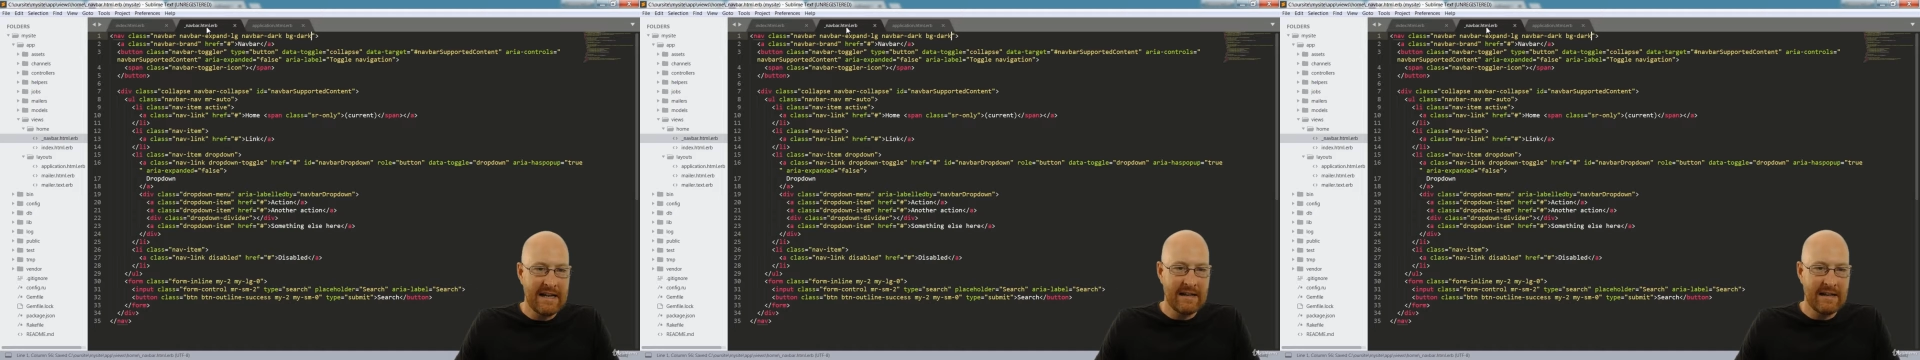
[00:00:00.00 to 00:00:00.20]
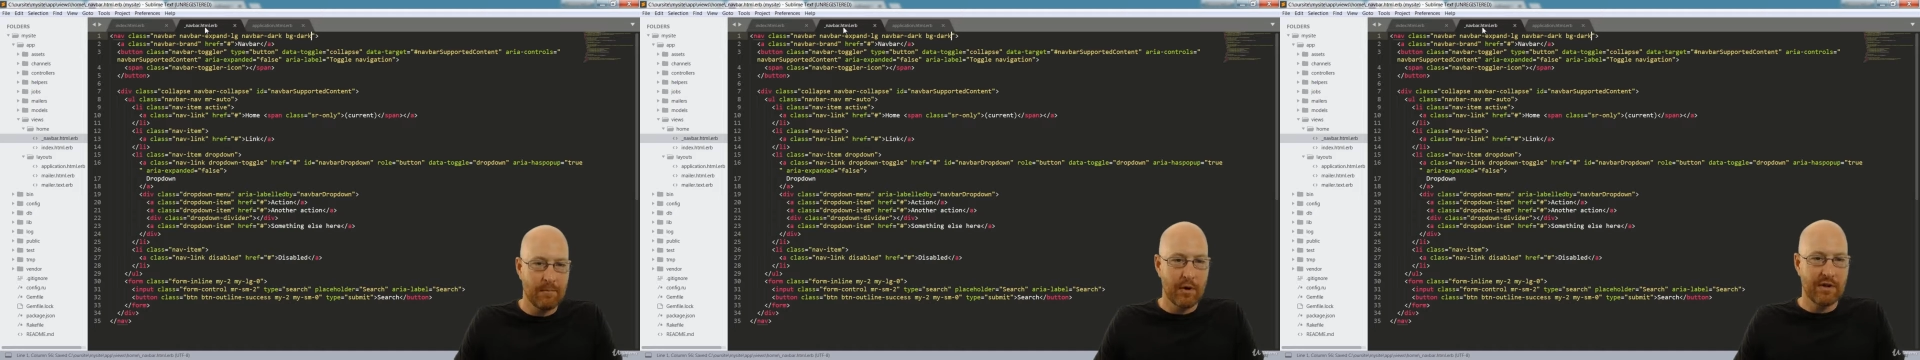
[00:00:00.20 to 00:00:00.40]

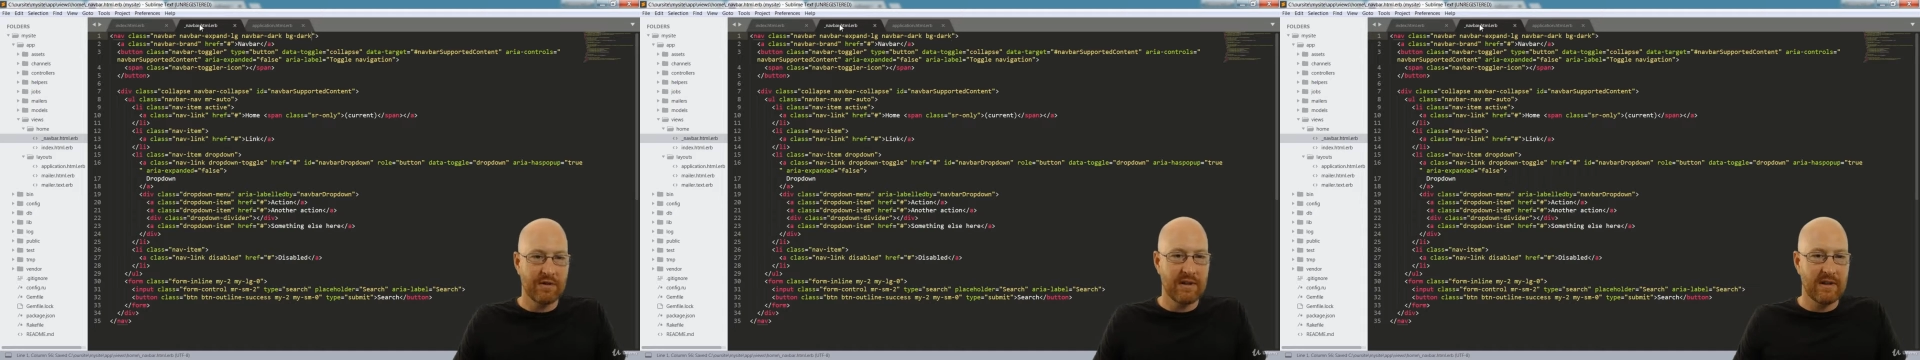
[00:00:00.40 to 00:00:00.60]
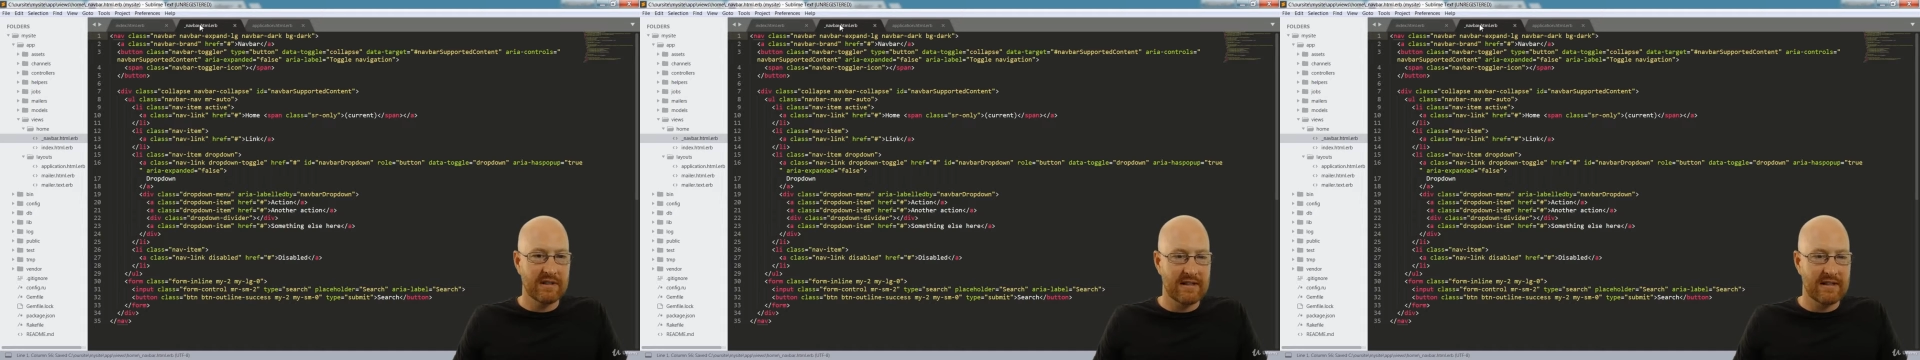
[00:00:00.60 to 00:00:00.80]
need to
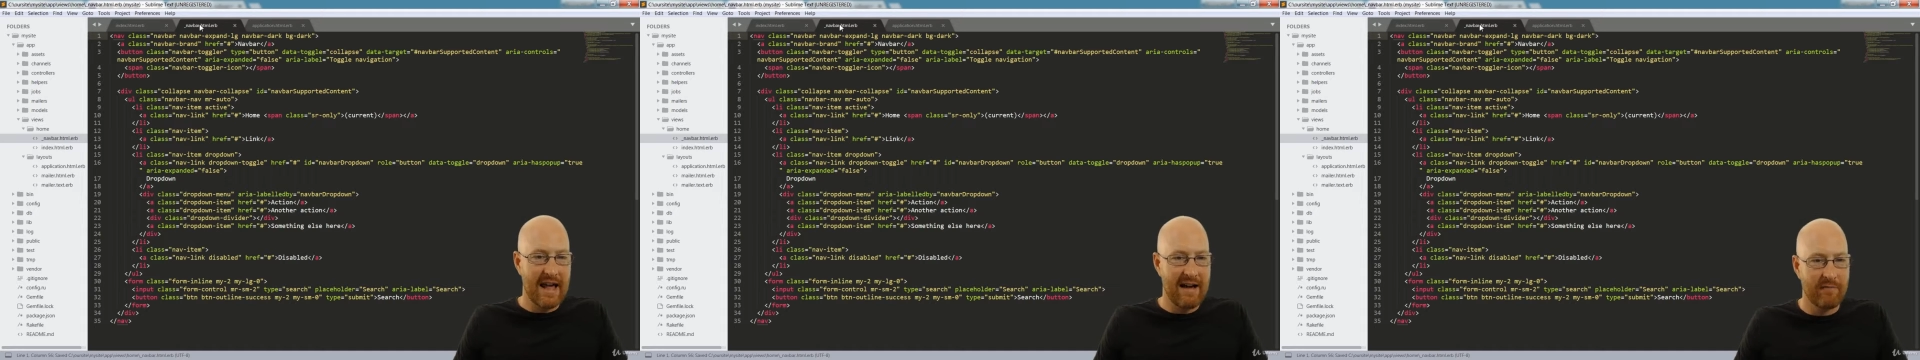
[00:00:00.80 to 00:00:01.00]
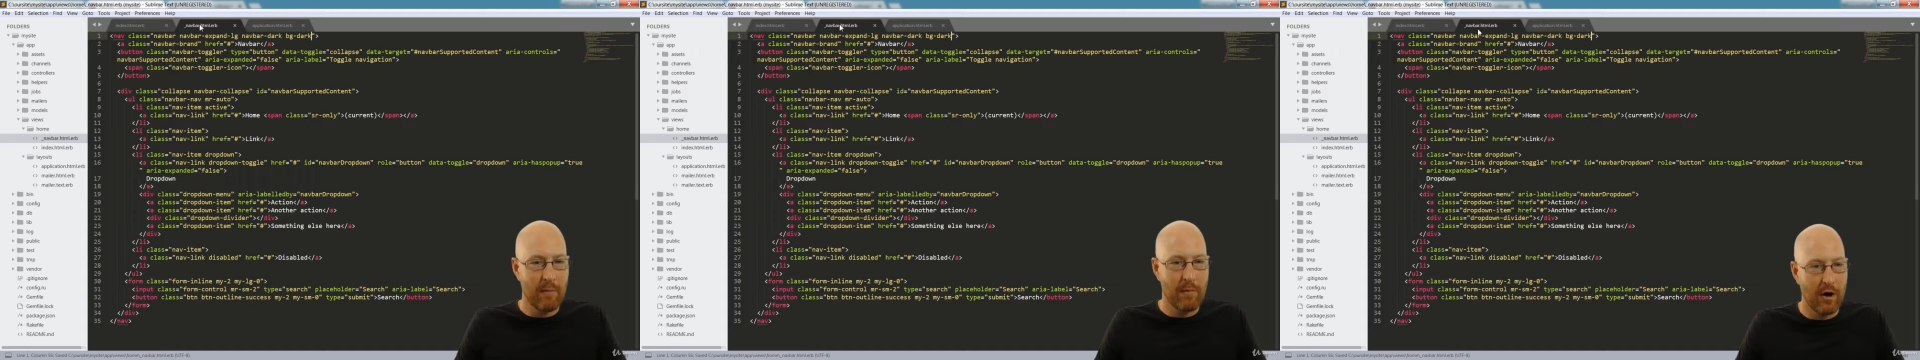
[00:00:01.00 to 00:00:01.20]
put this
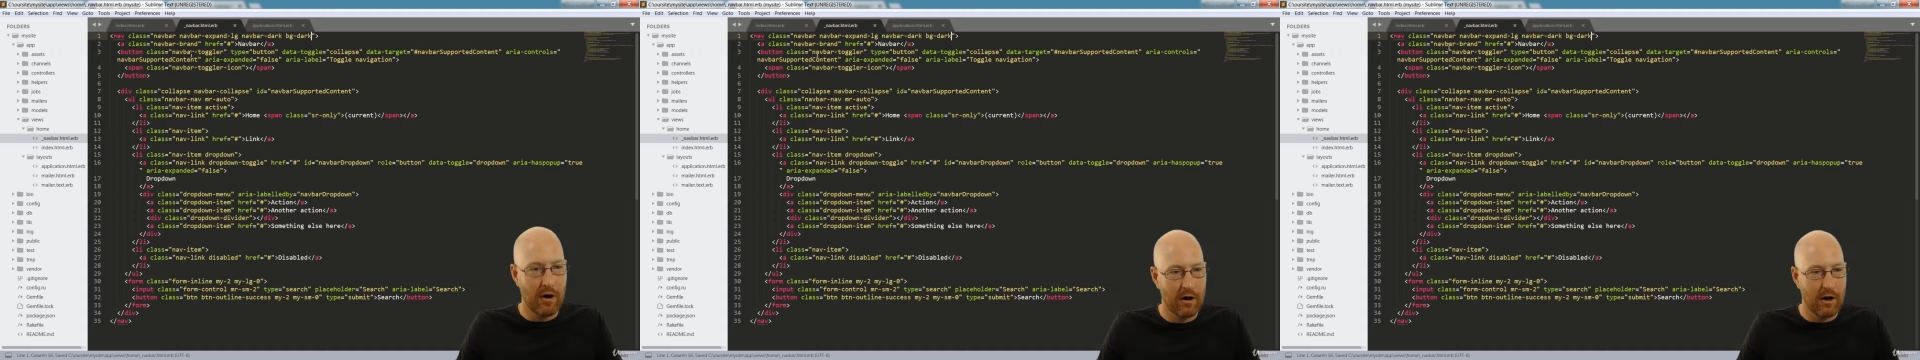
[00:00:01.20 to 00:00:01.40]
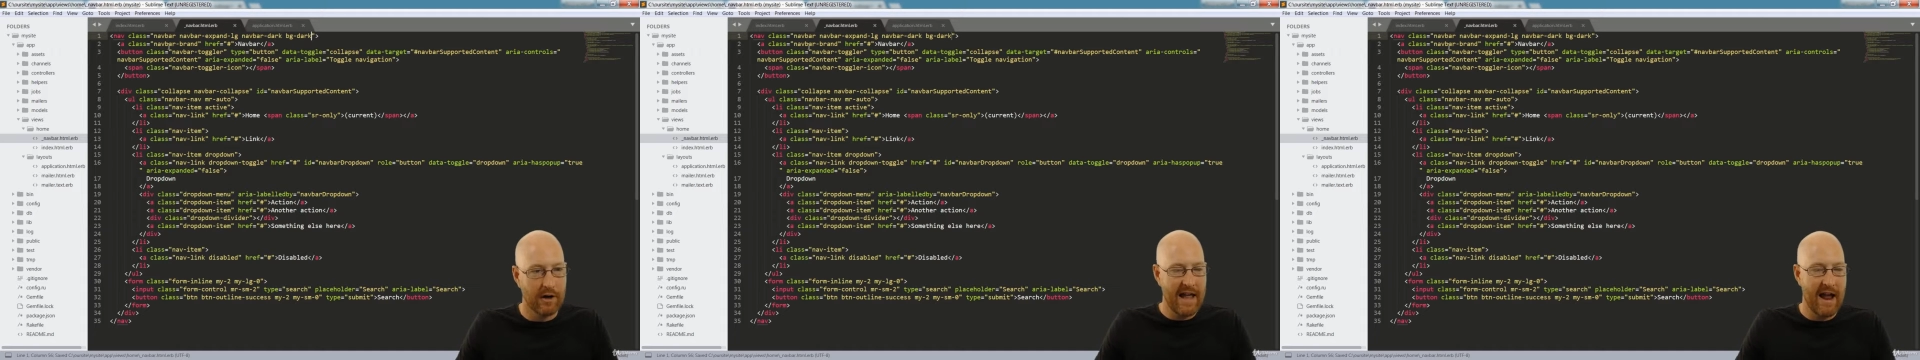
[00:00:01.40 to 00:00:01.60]

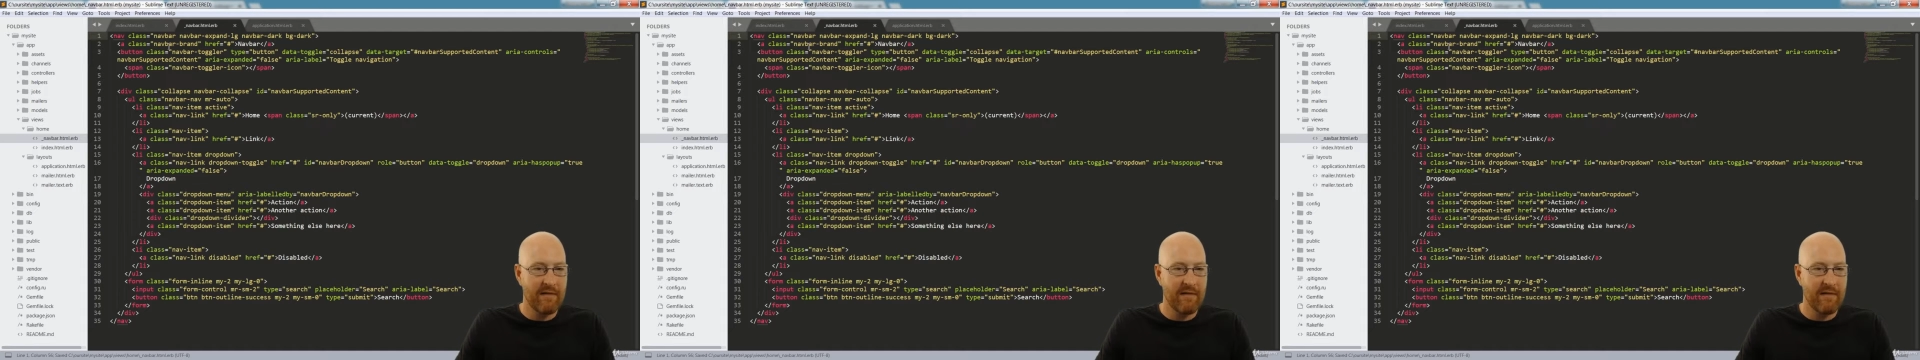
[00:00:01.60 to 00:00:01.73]
navbar on